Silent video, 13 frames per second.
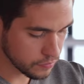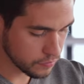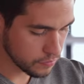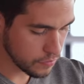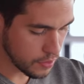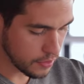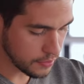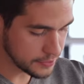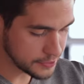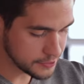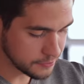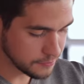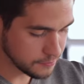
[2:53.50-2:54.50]
to
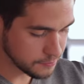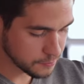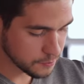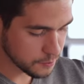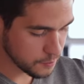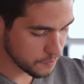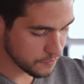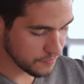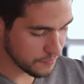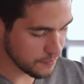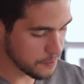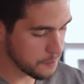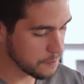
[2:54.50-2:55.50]
have such a
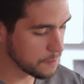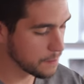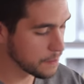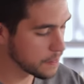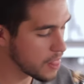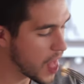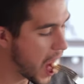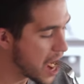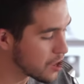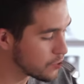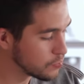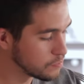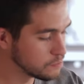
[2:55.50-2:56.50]
big breakthrough
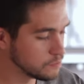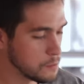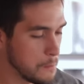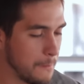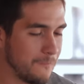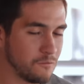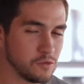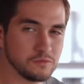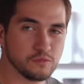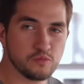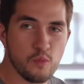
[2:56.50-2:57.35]
with foods and food